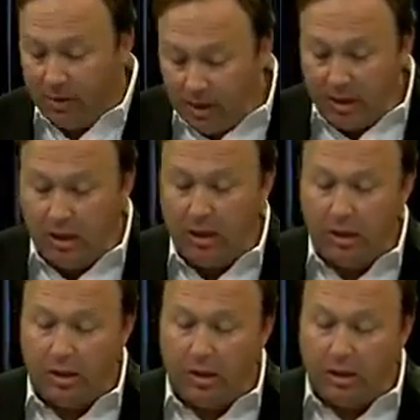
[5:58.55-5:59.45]
committee
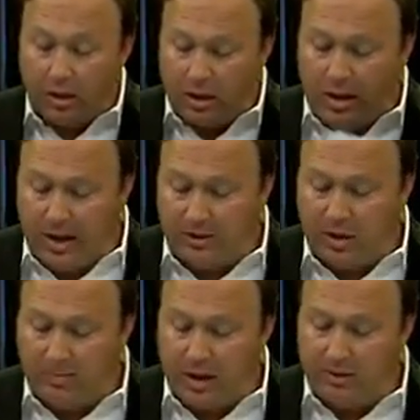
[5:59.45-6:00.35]

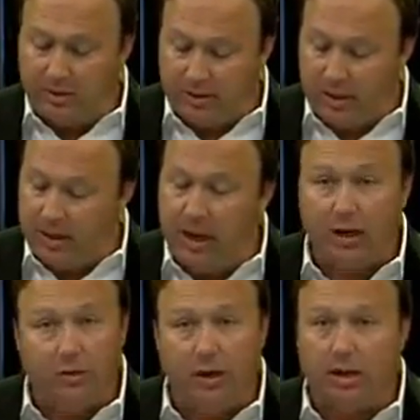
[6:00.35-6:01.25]
has come out and said,
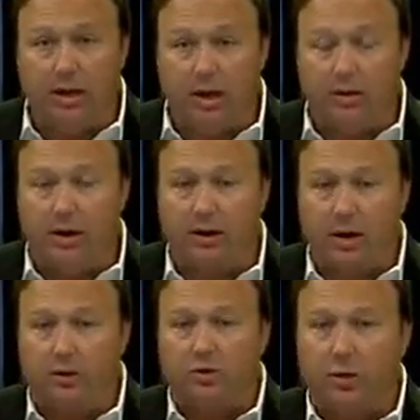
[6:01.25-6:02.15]
hey, you get that internet
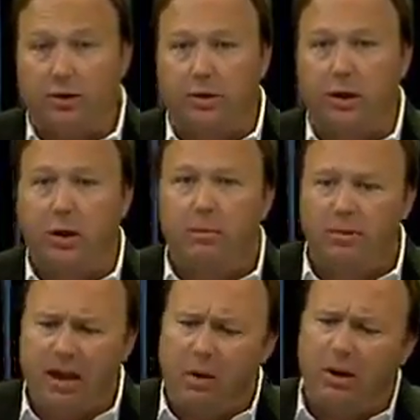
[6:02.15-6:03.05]
kill switch.
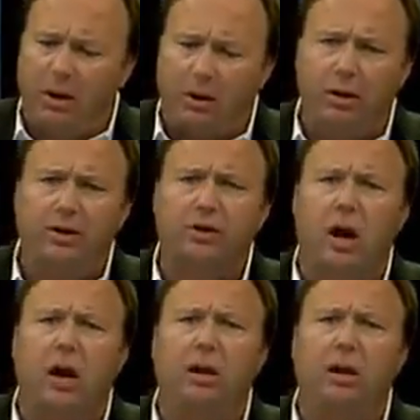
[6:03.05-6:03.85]
But now we learn it's a